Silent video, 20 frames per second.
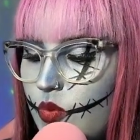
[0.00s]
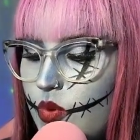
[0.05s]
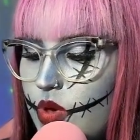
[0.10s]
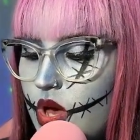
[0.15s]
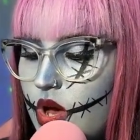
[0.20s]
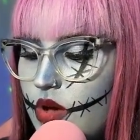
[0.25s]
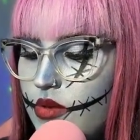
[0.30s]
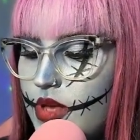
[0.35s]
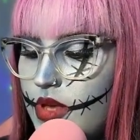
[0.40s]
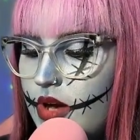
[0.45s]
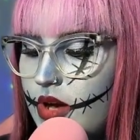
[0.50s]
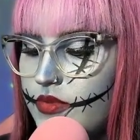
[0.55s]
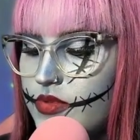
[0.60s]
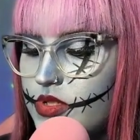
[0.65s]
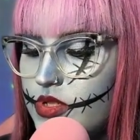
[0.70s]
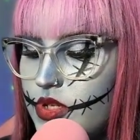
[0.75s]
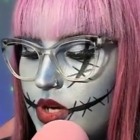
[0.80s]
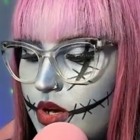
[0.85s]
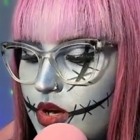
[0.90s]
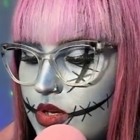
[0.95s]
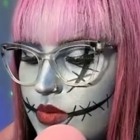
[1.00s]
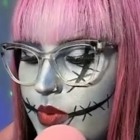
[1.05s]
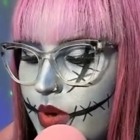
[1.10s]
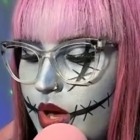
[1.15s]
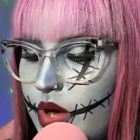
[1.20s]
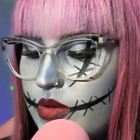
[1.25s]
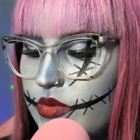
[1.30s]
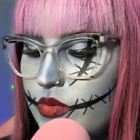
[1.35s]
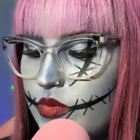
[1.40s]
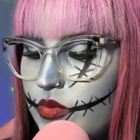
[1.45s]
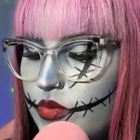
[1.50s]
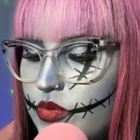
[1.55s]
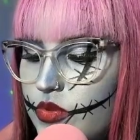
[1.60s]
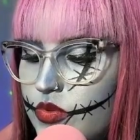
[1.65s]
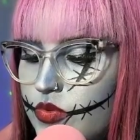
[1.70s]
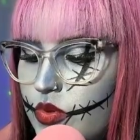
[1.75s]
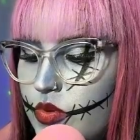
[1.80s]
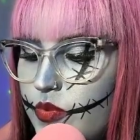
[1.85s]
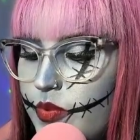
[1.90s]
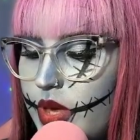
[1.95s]
We all laughed to talk about the old
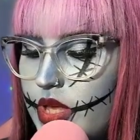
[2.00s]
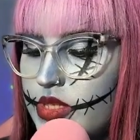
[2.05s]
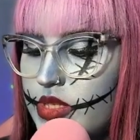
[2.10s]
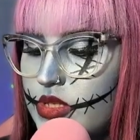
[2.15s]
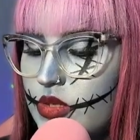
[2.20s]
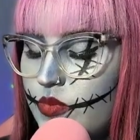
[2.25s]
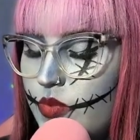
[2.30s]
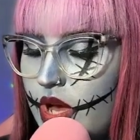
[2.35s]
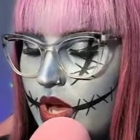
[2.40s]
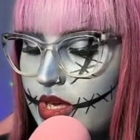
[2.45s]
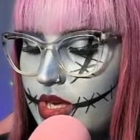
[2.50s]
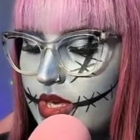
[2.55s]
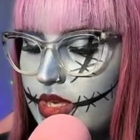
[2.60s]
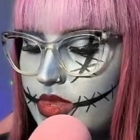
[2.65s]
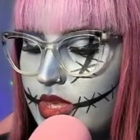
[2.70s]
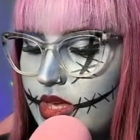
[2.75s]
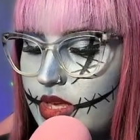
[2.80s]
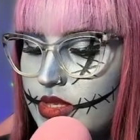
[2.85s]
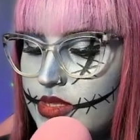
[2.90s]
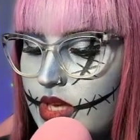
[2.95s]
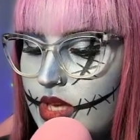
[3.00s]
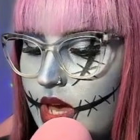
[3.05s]
roommates and wacky things